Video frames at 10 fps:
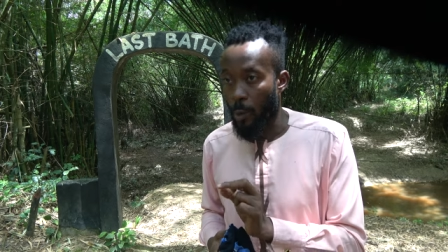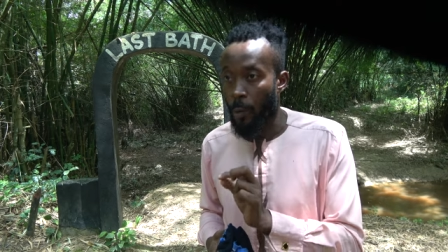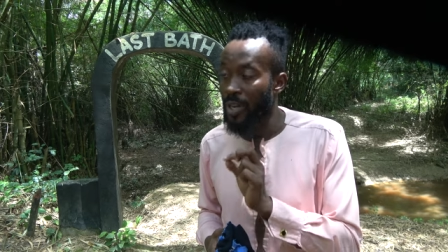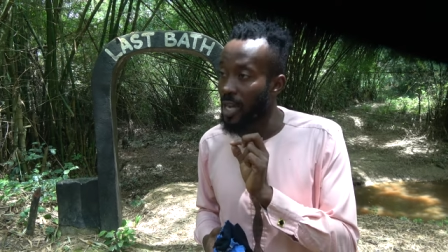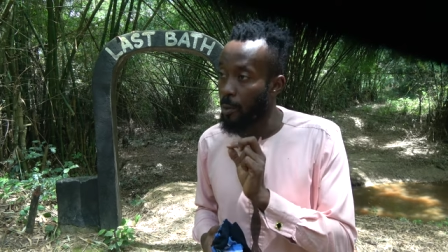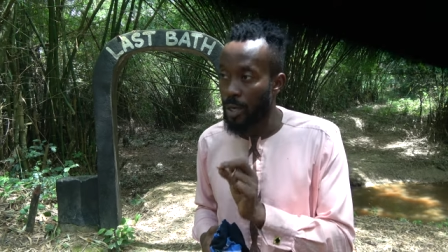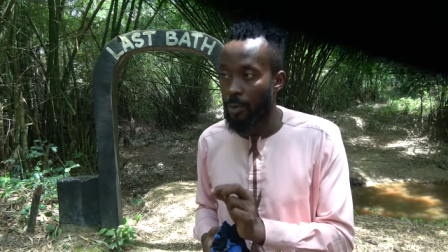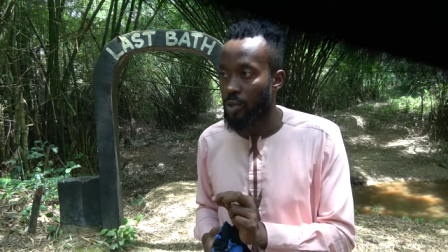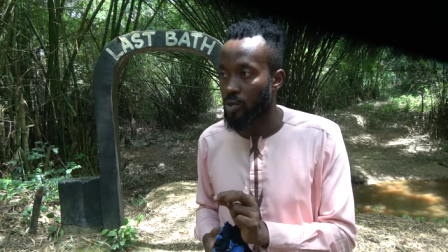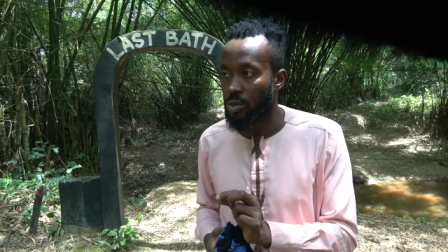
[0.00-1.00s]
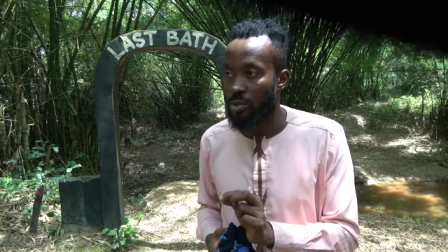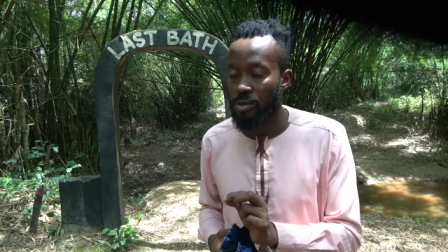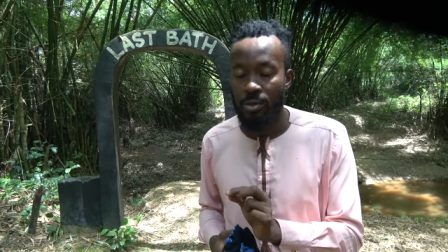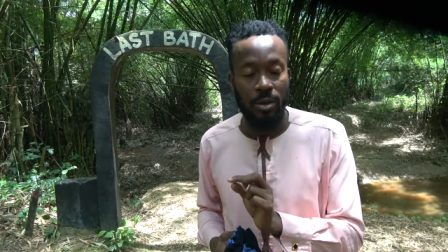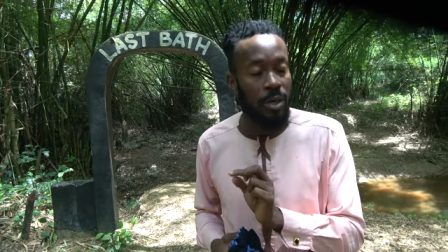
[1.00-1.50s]
And when we're done with the rituals,
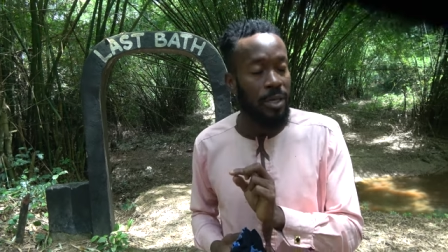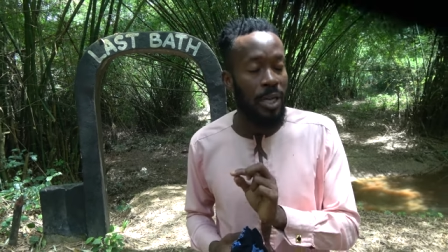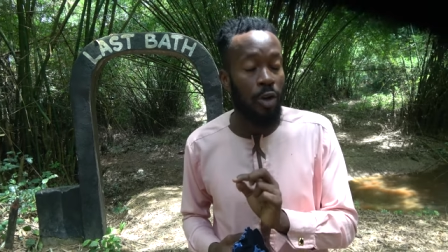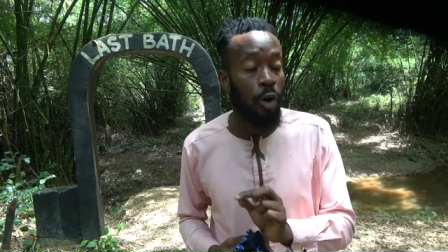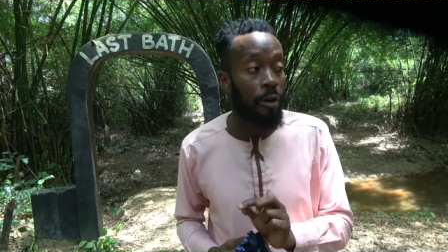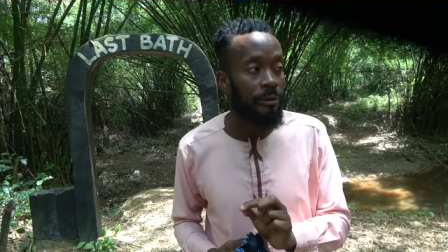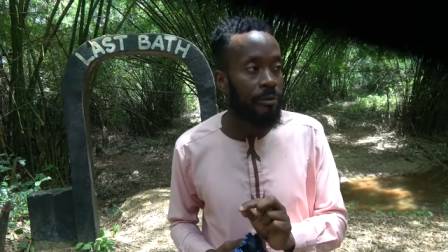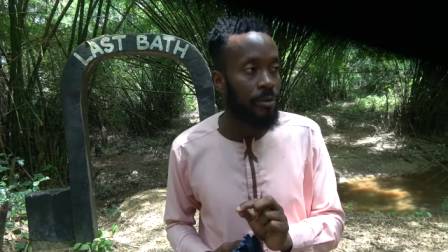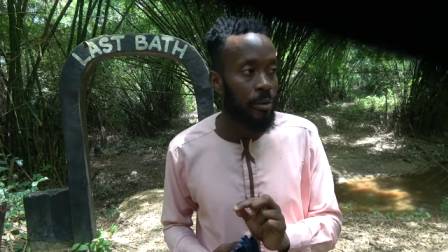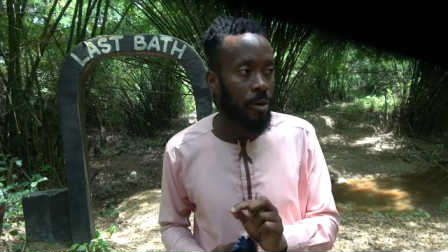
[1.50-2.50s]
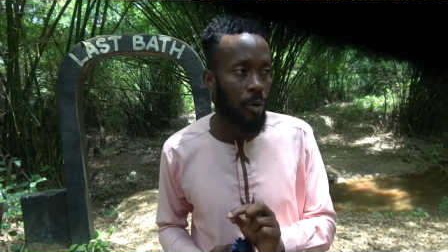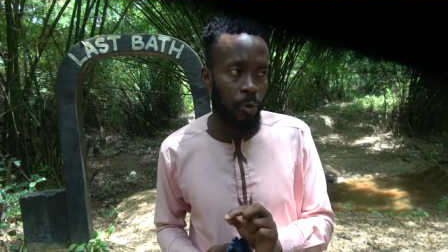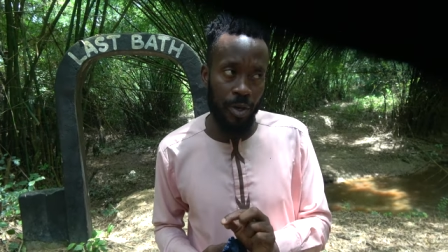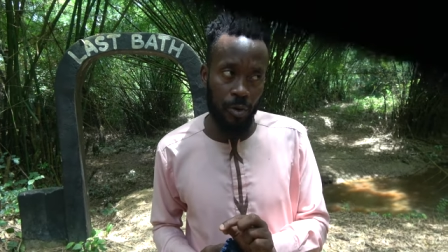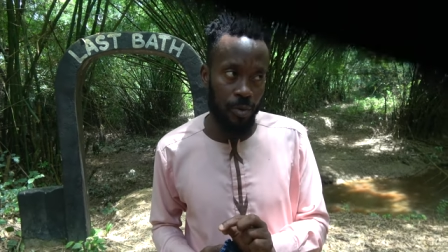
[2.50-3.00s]
then off
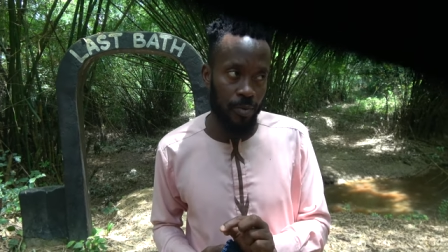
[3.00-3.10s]
we go.